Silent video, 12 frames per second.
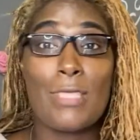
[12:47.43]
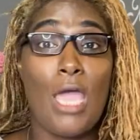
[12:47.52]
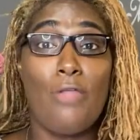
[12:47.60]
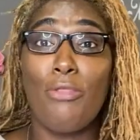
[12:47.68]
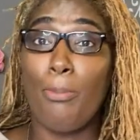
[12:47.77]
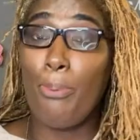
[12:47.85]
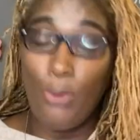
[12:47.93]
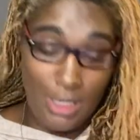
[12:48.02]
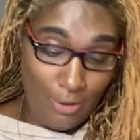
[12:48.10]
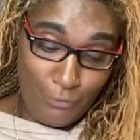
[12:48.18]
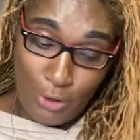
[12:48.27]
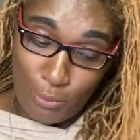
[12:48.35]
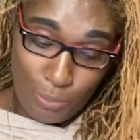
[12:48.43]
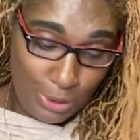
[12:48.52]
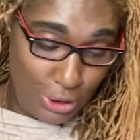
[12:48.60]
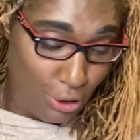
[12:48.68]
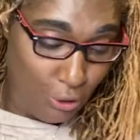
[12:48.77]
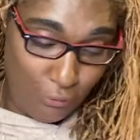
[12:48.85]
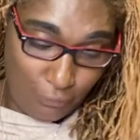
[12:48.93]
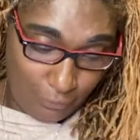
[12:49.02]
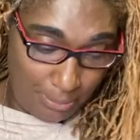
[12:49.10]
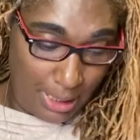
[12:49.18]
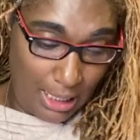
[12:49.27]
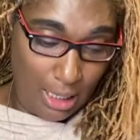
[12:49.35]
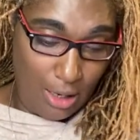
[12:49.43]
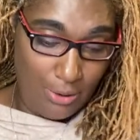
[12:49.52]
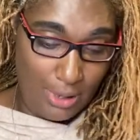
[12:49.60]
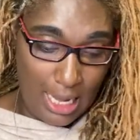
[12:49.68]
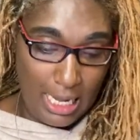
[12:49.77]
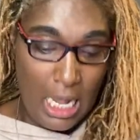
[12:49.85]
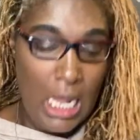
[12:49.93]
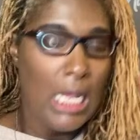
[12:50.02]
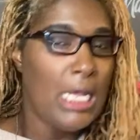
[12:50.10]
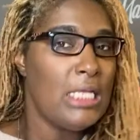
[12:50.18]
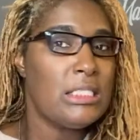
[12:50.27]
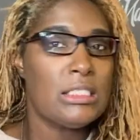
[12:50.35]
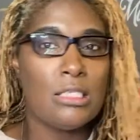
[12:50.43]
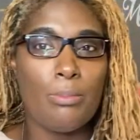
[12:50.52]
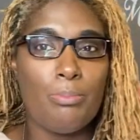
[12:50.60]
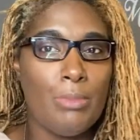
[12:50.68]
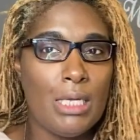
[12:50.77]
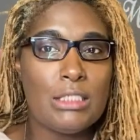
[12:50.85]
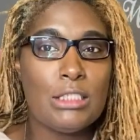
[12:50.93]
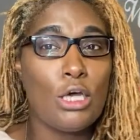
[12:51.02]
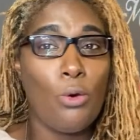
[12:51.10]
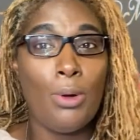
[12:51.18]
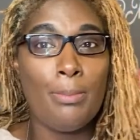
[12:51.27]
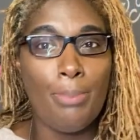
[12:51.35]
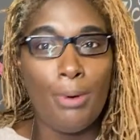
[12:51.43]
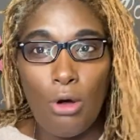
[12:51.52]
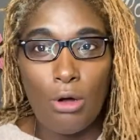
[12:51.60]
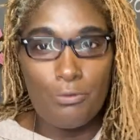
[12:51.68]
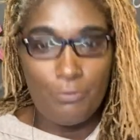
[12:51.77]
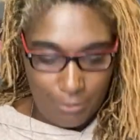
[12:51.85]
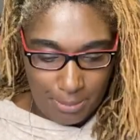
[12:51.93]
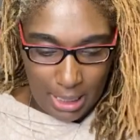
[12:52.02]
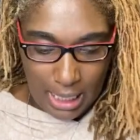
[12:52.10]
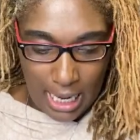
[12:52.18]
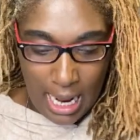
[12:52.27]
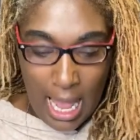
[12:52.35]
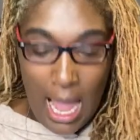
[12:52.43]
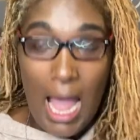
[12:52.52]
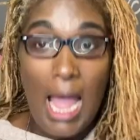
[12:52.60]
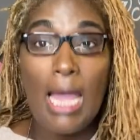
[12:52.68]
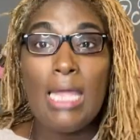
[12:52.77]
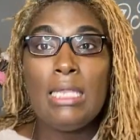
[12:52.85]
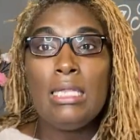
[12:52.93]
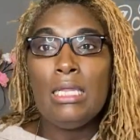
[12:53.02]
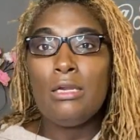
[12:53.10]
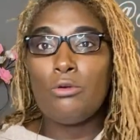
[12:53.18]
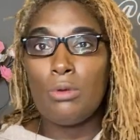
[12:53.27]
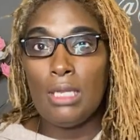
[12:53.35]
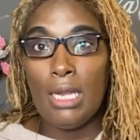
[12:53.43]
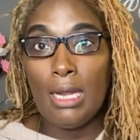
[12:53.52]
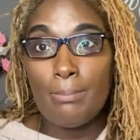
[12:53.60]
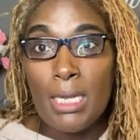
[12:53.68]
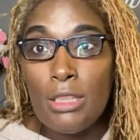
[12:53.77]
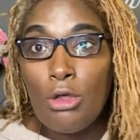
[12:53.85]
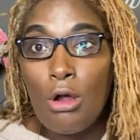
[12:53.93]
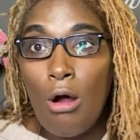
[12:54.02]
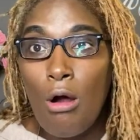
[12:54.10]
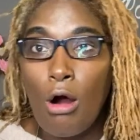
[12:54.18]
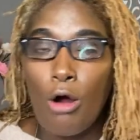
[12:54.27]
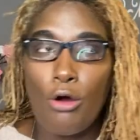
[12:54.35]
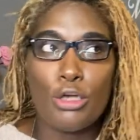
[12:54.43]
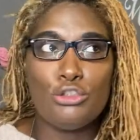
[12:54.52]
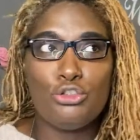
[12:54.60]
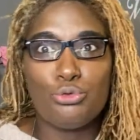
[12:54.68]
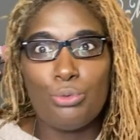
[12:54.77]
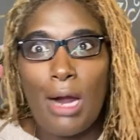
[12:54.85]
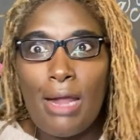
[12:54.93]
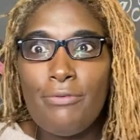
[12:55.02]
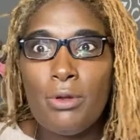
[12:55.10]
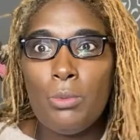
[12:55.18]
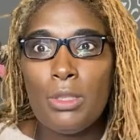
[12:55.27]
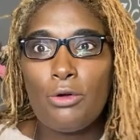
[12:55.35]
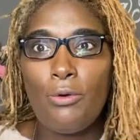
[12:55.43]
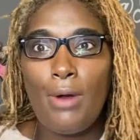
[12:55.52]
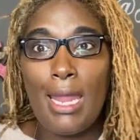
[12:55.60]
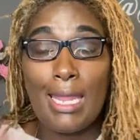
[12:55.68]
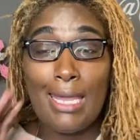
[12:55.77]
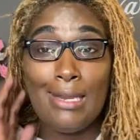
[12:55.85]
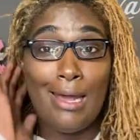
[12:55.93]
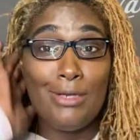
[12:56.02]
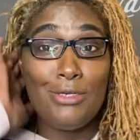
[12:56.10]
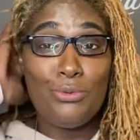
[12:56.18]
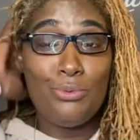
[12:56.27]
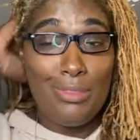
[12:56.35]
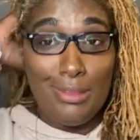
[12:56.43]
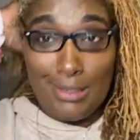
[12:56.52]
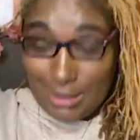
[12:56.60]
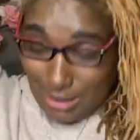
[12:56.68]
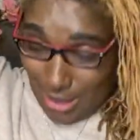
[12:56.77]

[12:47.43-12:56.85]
the point of no return for me, okay? It's the going bald for me. I literally am in the car driving with Craig and I do this